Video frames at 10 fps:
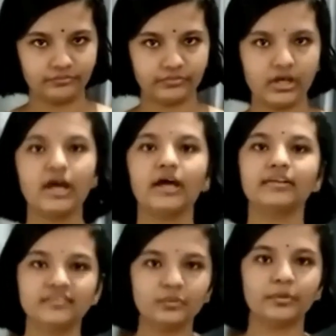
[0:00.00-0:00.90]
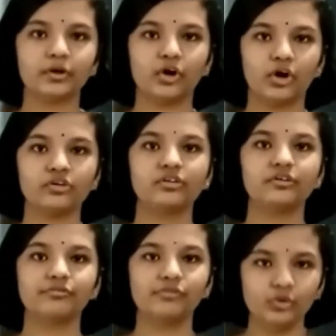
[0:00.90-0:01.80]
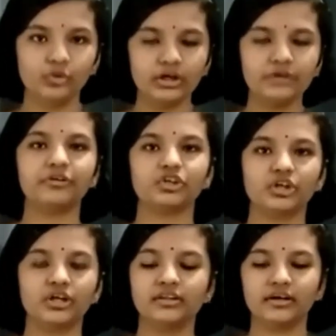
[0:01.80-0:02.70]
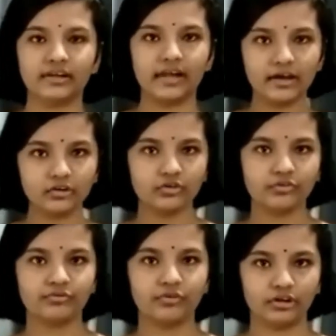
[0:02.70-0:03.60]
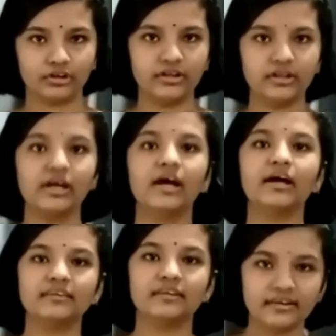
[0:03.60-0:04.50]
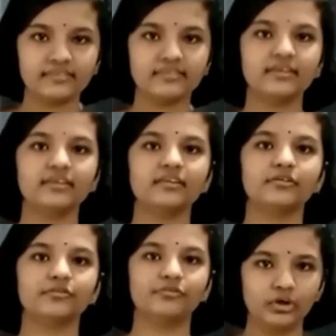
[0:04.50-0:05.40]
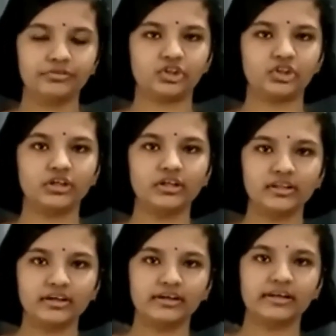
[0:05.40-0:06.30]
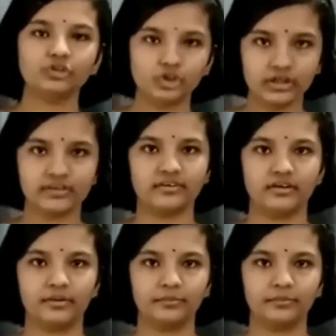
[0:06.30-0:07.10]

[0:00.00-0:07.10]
This is because the fluid friction in the glass of water is less than the fluid friction in the glass of sugar syrup.